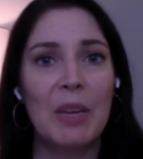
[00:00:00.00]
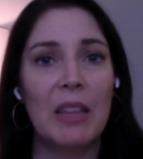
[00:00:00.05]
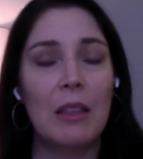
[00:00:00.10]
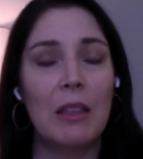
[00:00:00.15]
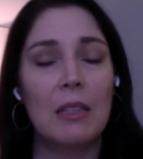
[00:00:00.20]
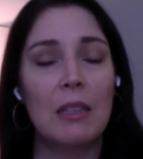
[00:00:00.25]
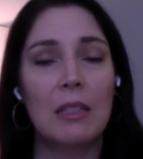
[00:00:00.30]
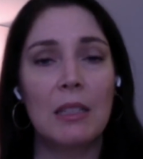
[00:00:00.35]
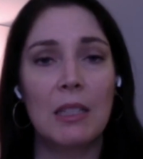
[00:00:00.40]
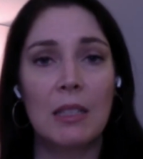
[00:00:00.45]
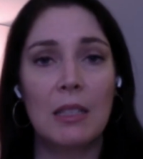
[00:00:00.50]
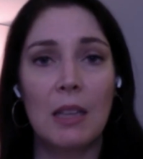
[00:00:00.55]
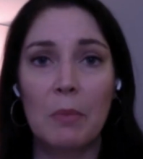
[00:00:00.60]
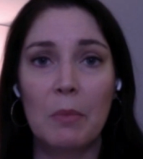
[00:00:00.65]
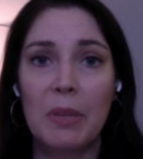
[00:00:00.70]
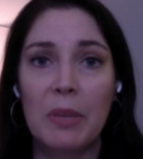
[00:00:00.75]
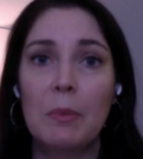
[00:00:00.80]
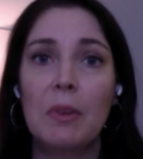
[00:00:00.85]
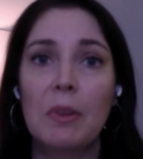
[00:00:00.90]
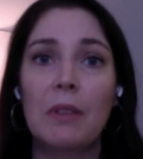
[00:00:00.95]
I think
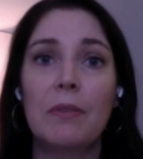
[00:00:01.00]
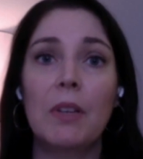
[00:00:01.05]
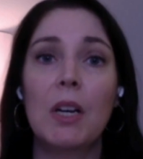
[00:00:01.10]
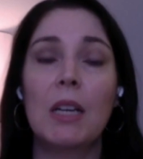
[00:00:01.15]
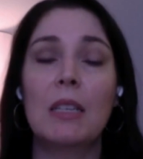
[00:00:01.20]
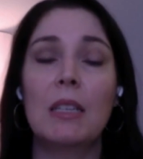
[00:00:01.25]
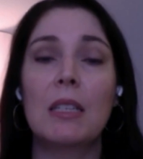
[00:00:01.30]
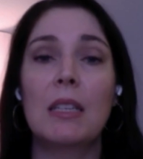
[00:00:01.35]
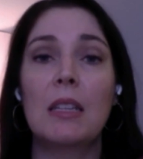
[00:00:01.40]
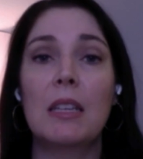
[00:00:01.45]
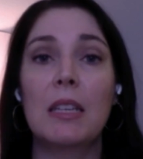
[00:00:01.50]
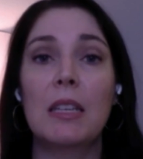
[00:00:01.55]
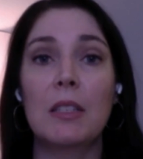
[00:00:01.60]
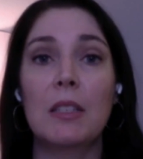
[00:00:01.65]
some people have gone to the